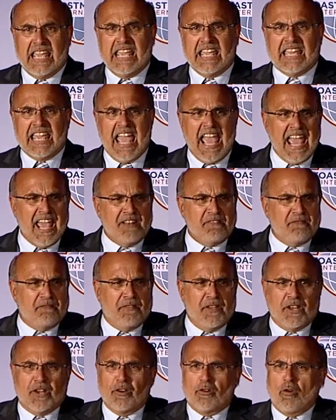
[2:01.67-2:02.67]
he can't
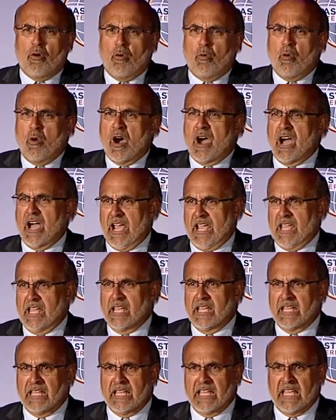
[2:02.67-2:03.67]
figure out why.
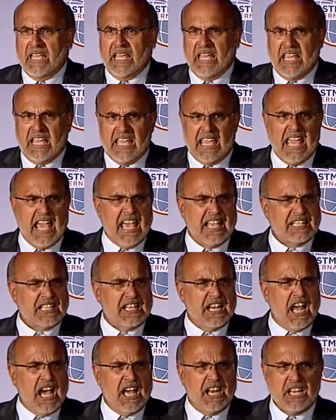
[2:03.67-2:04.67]
He has
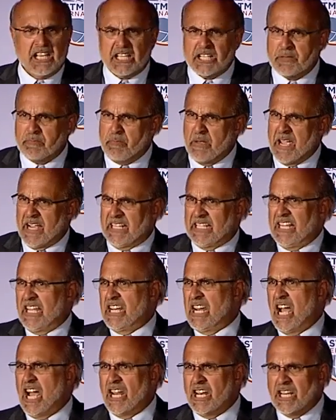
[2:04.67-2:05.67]
an
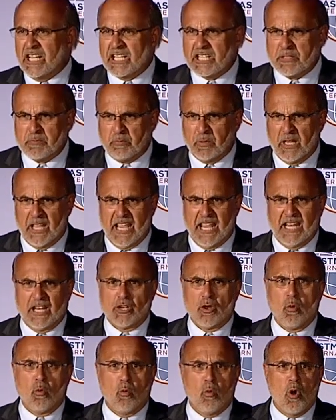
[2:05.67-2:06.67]
unexpected,
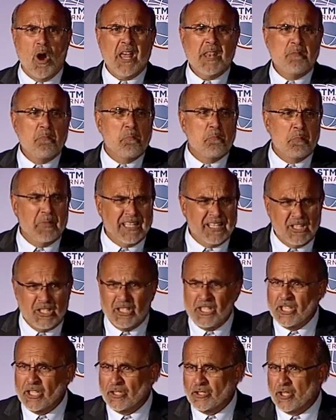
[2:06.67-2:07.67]
unexplained $1
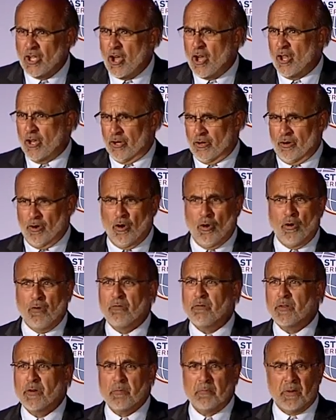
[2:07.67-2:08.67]
million
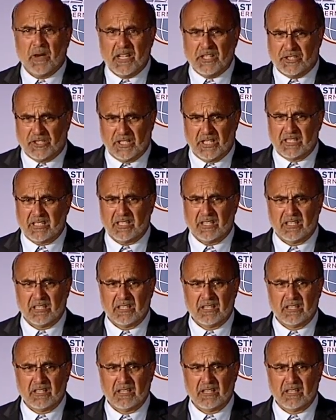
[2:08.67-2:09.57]
over budget